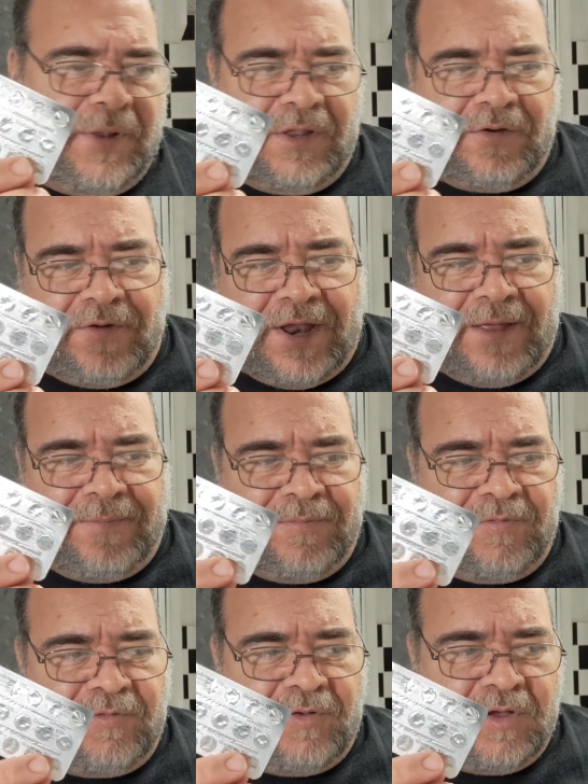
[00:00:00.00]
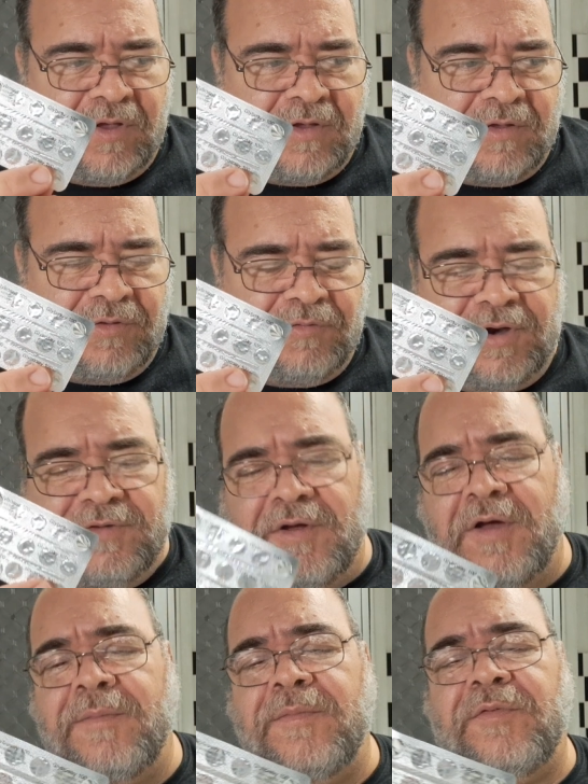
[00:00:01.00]
milligrams 3
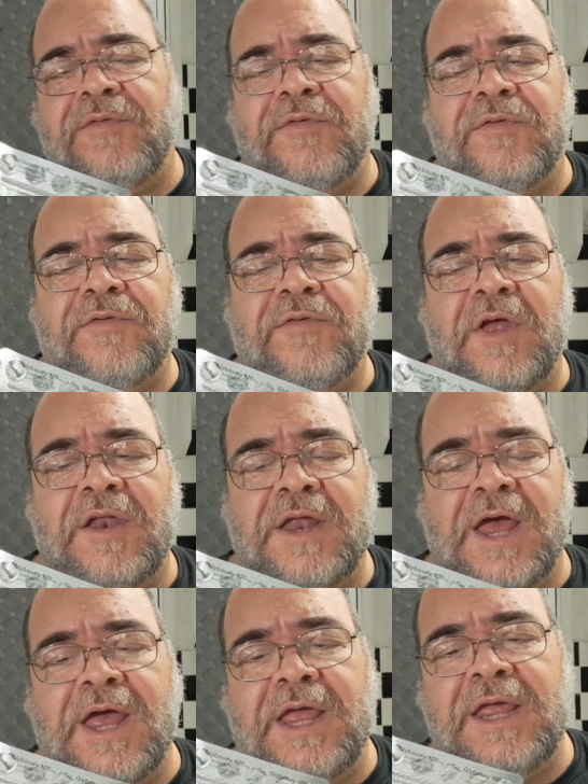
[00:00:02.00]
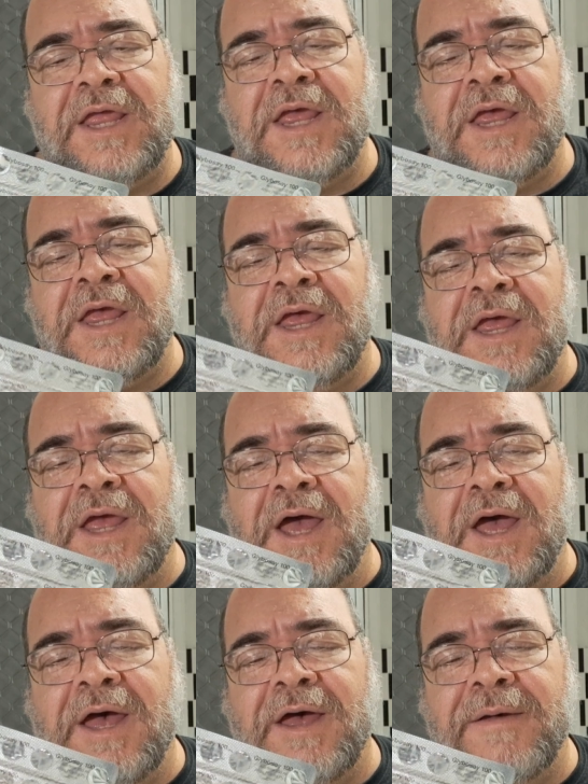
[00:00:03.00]
times a day.
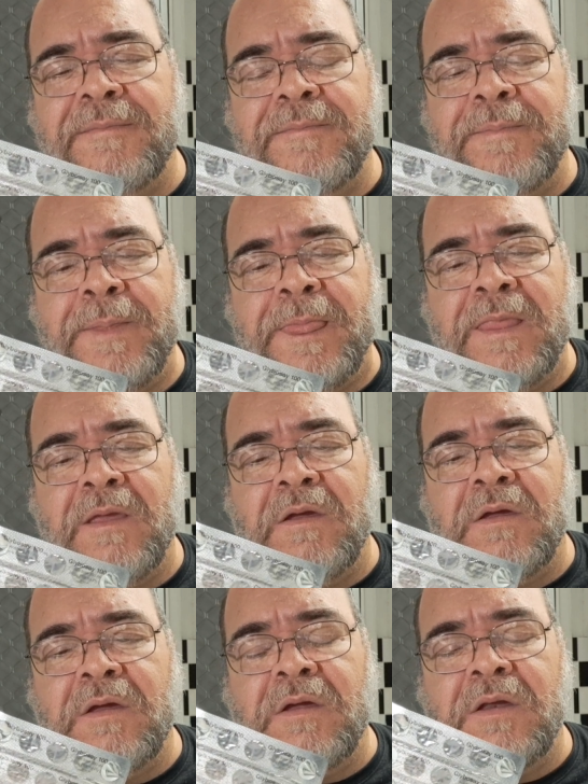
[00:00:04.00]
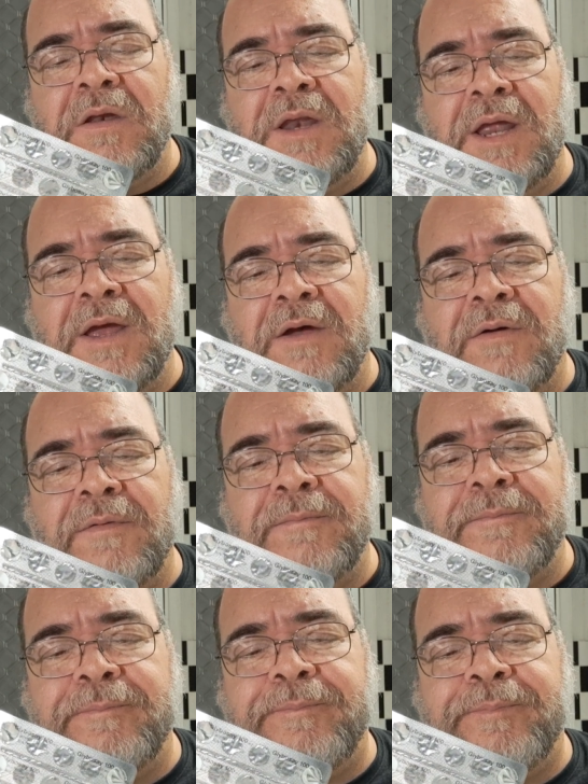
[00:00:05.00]

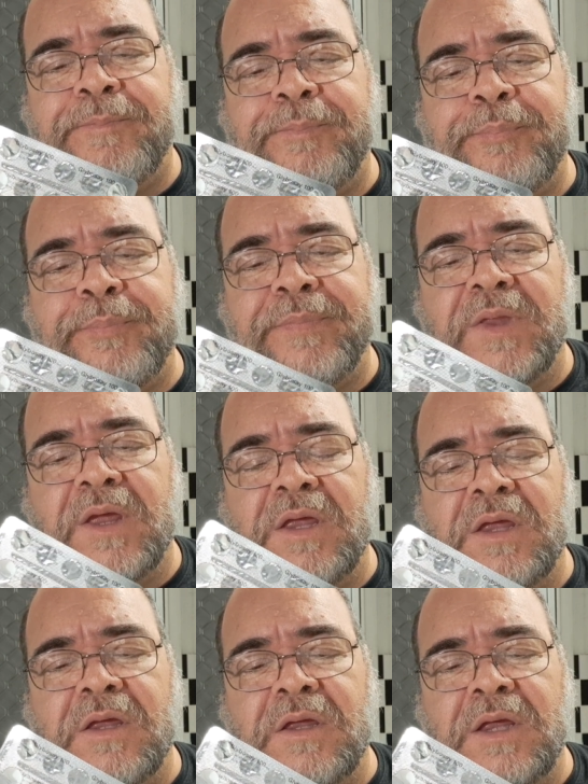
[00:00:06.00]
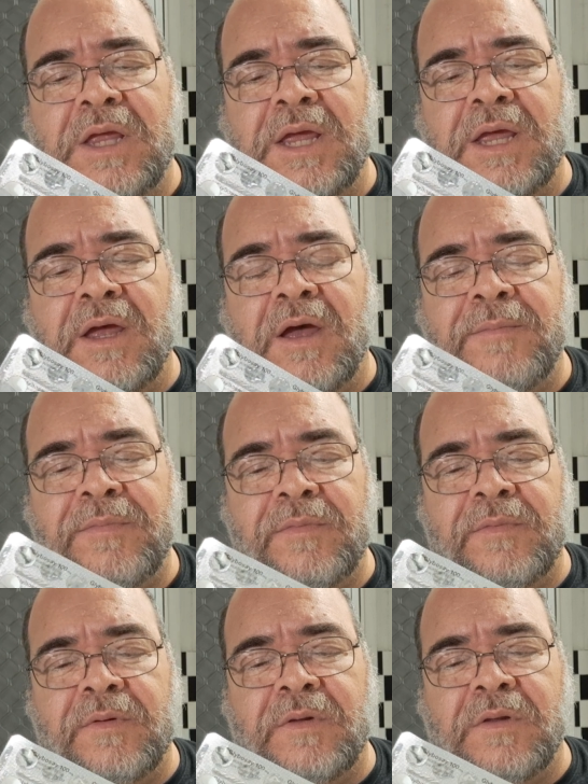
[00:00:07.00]
Now, yeah,
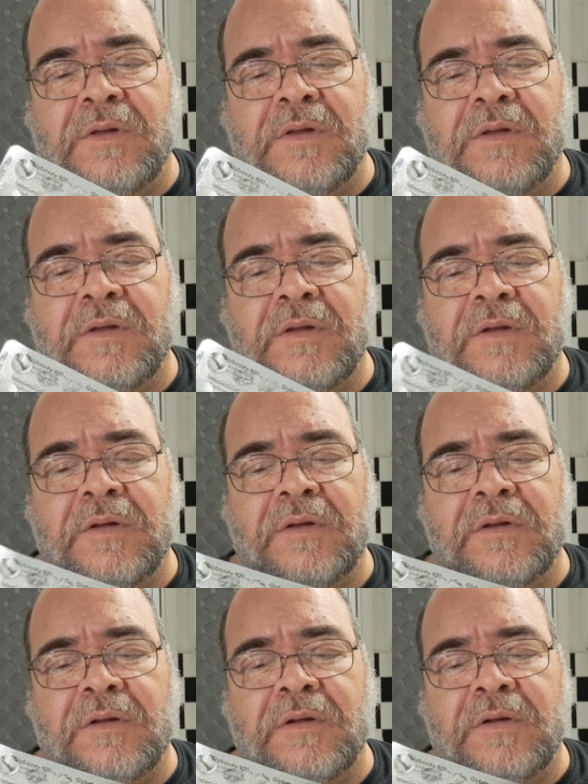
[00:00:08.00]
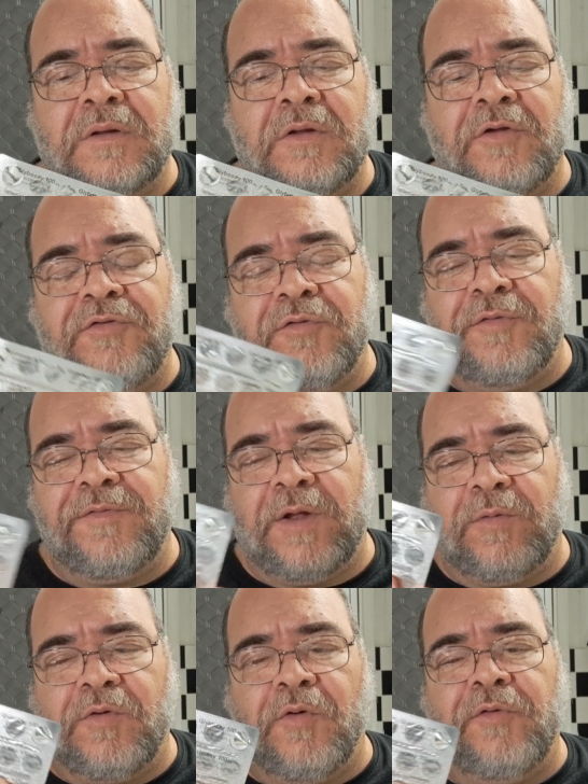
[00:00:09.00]
Not sure if
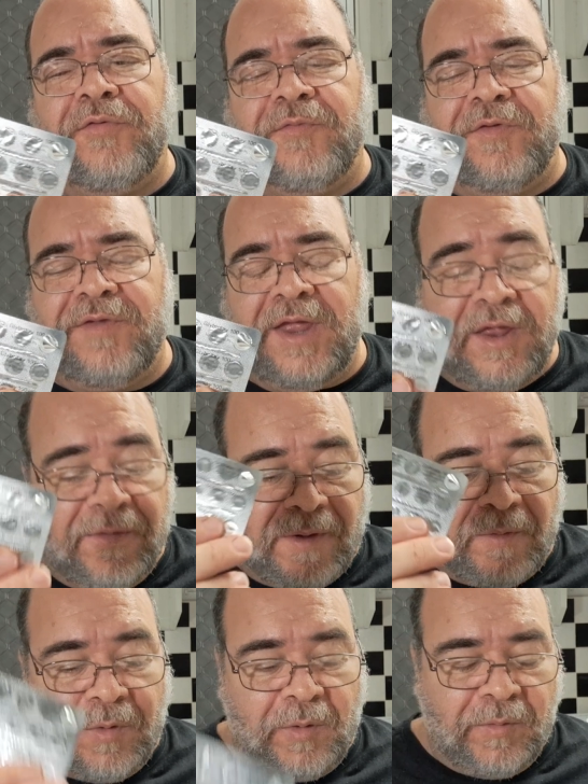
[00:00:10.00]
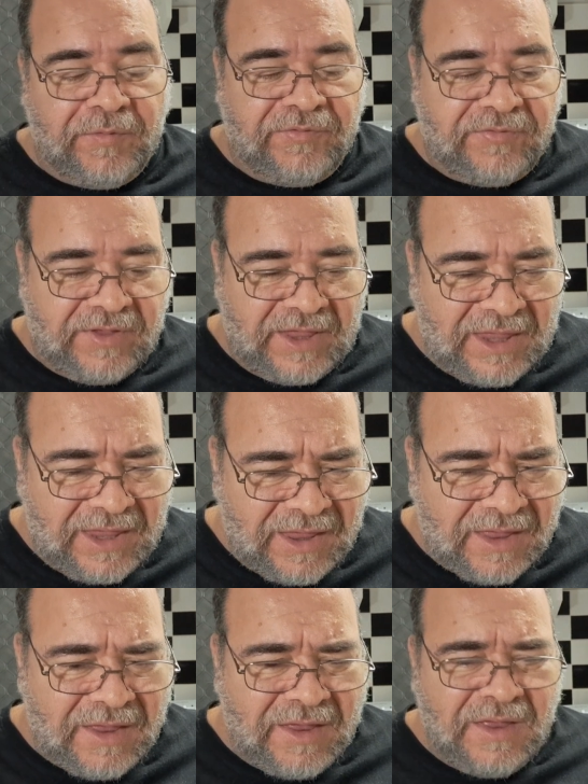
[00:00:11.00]
that will cause fatigue, but we will
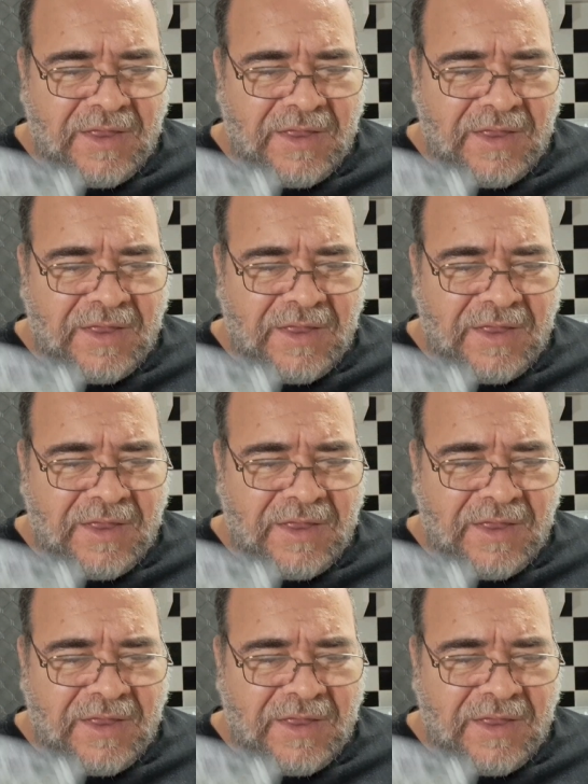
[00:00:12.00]
see.